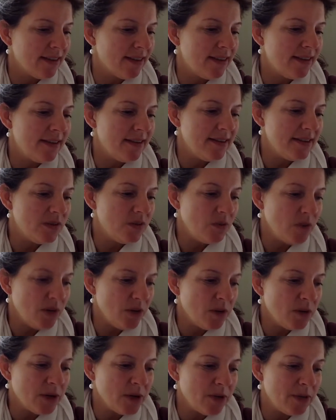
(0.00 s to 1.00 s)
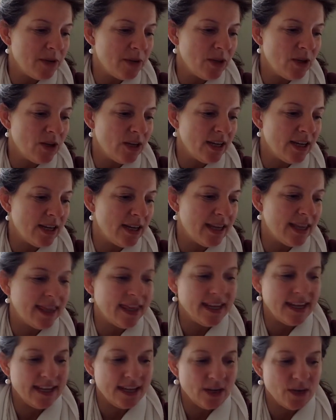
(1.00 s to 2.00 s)
this week we're going to be looking and
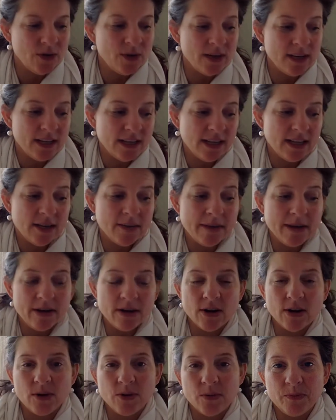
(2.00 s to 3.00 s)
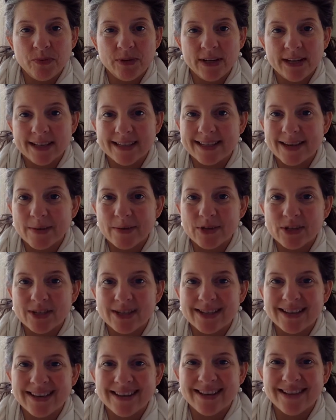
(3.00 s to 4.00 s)
thinking critically about our own
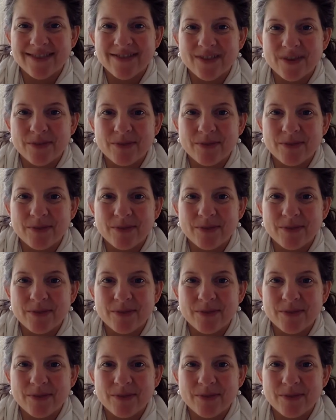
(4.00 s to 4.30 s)
preconceptions of